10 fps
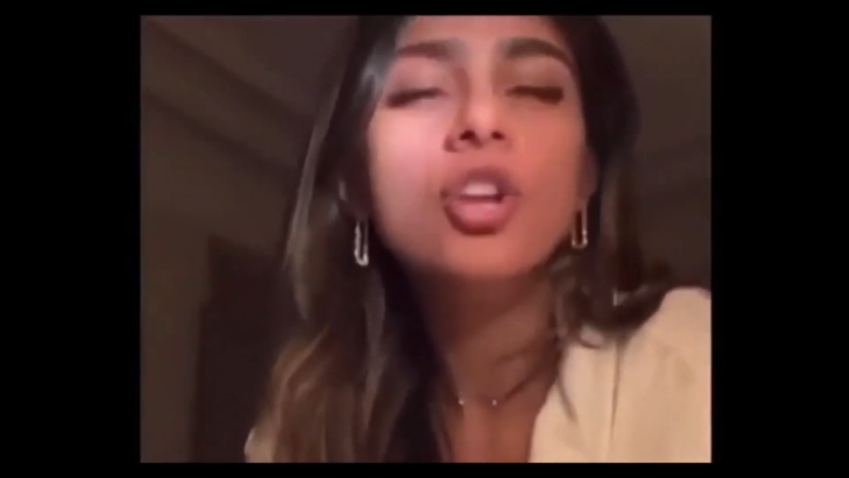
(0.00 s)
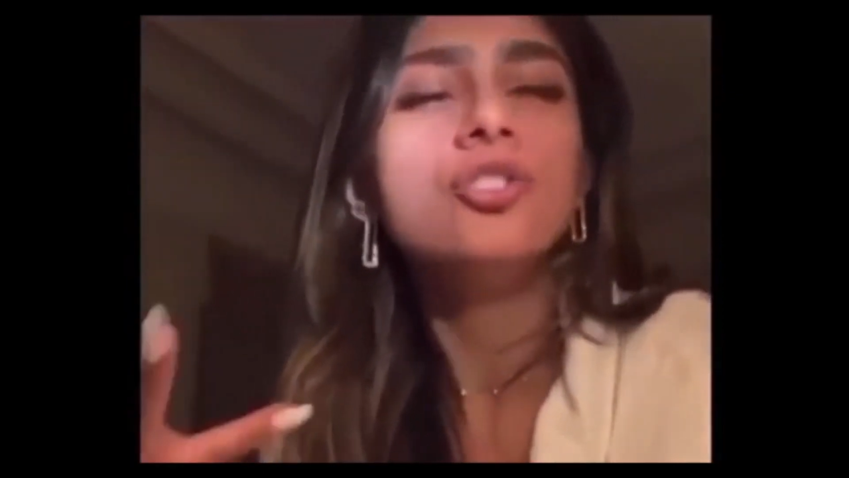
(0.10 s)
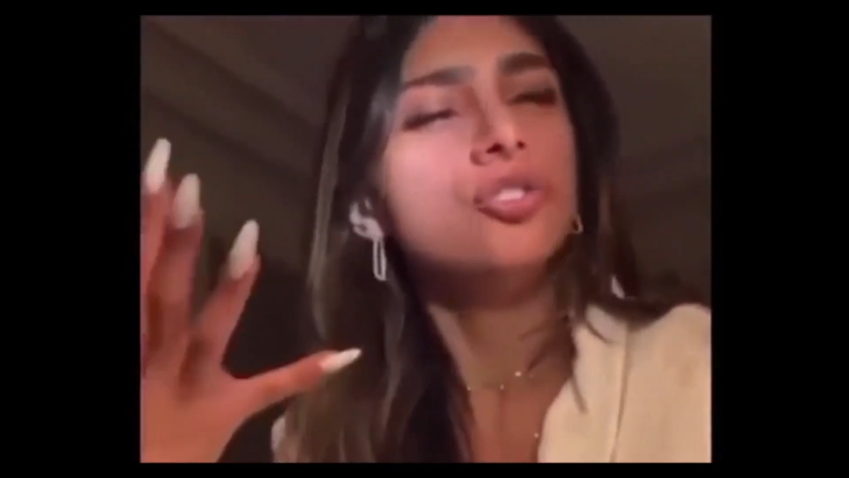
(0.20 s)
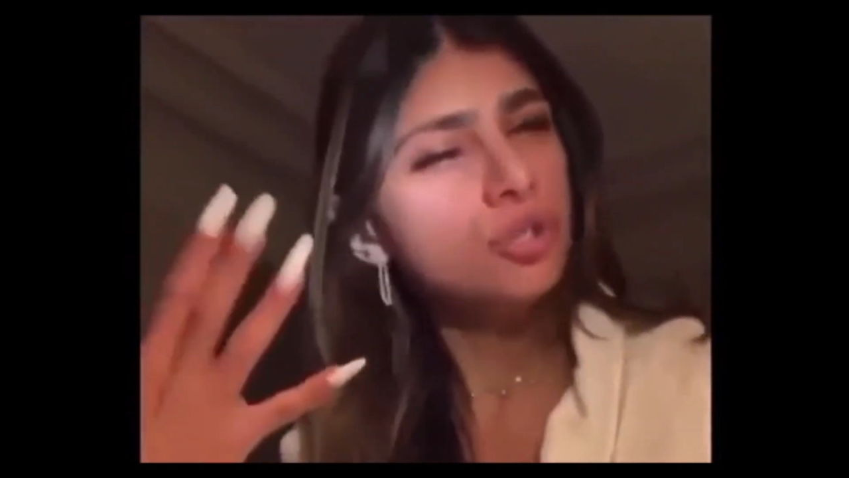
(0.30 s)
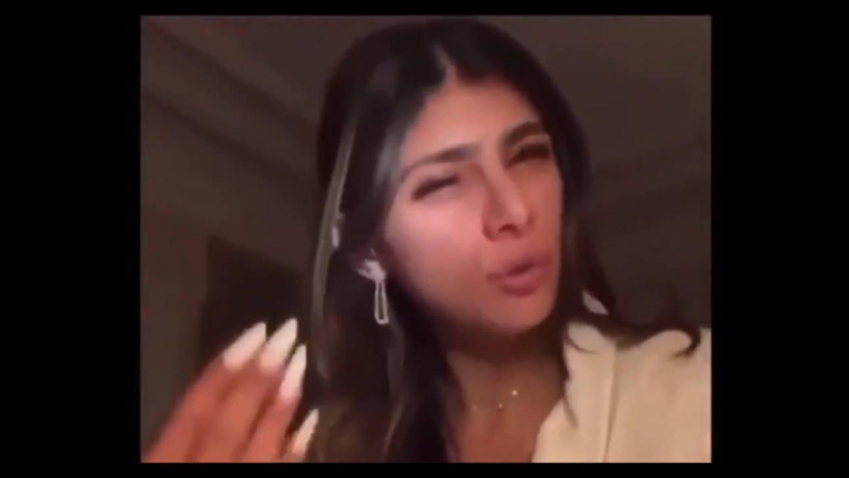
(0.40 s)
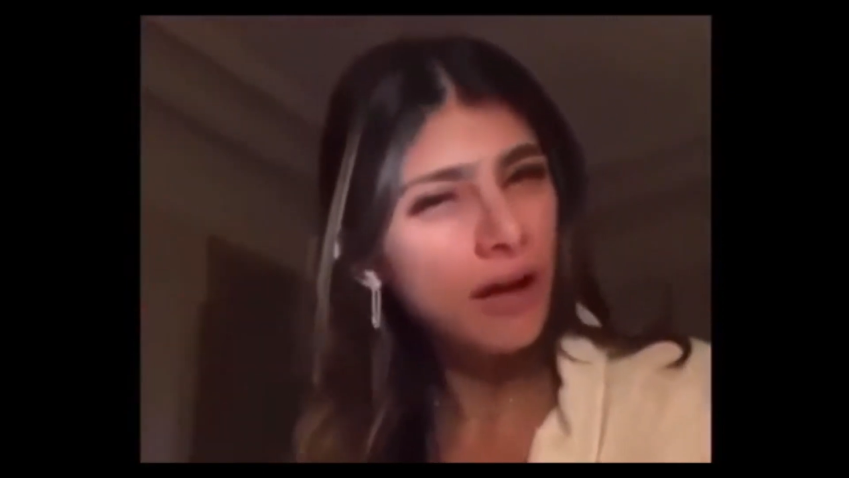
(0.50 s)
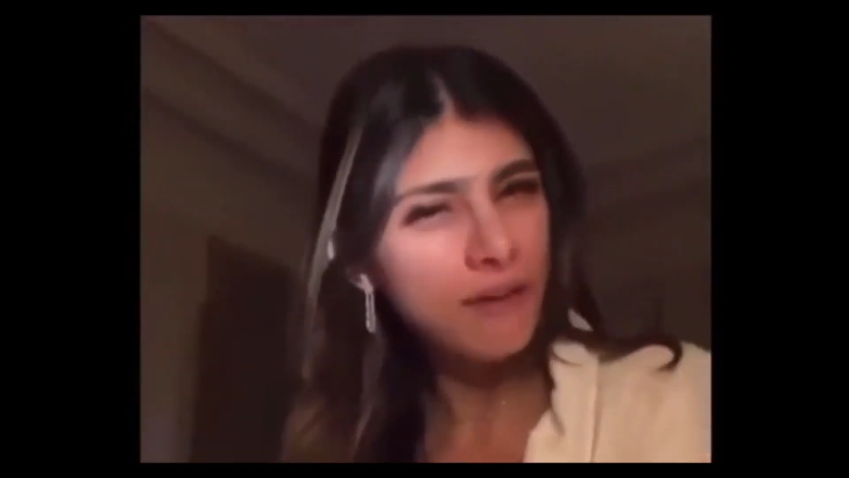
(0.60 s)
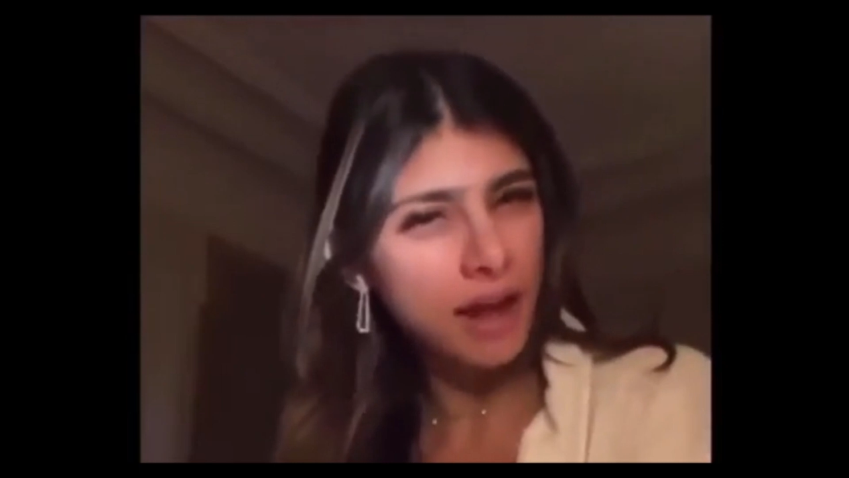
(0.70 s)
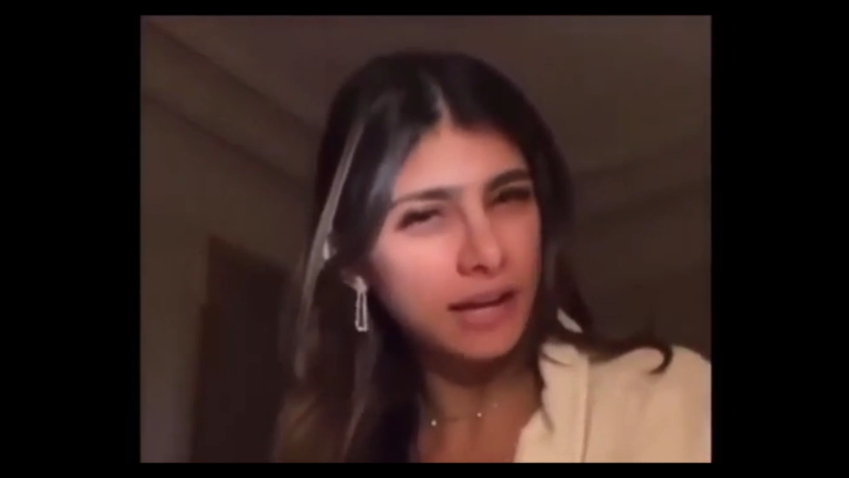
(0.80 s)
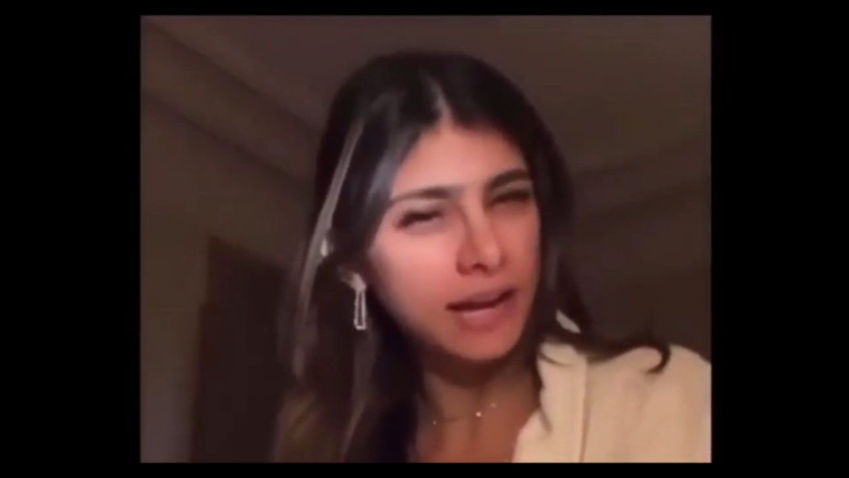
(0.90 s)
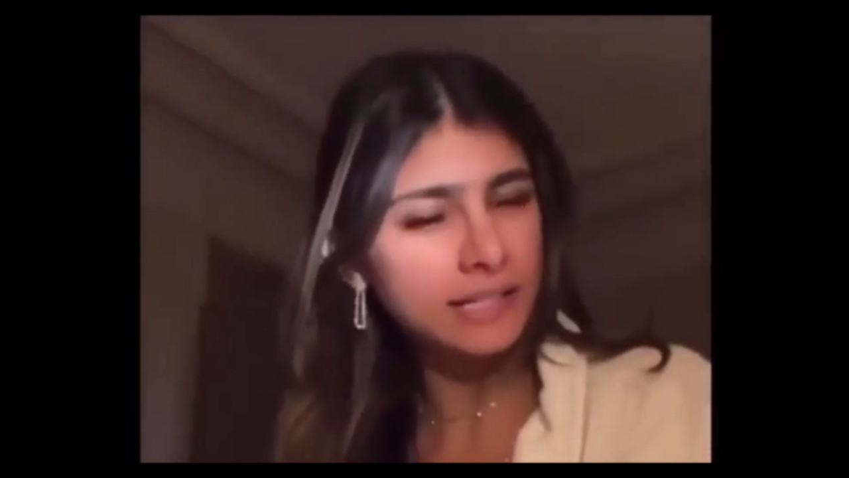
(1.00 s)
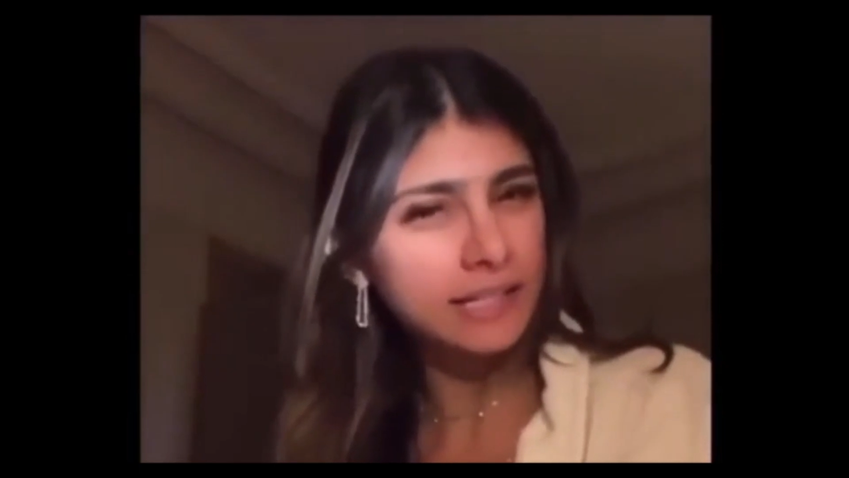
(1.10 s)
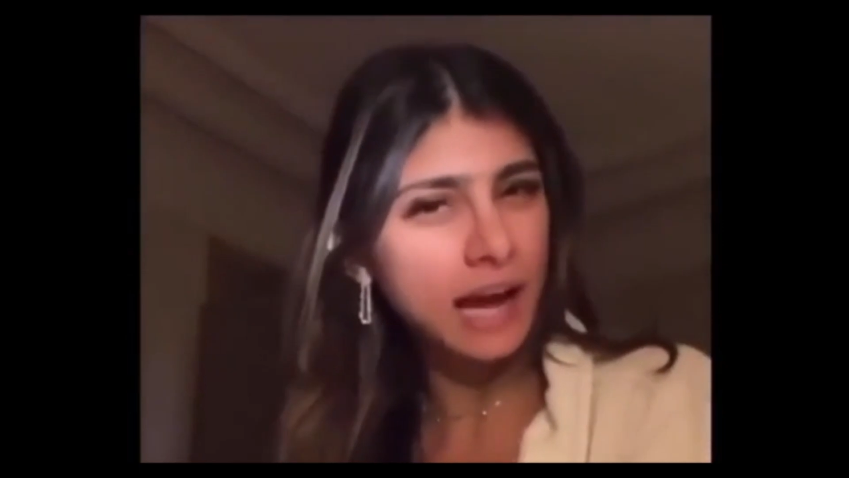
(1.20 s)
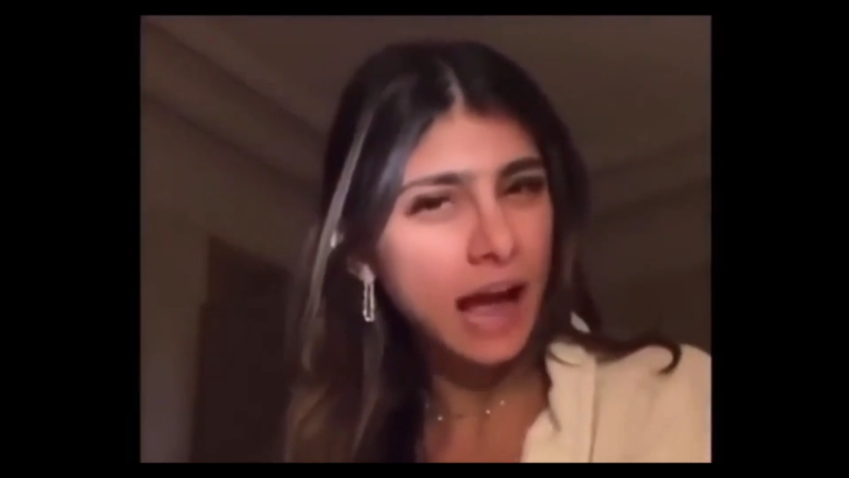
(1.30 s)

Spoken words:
Do you have any idea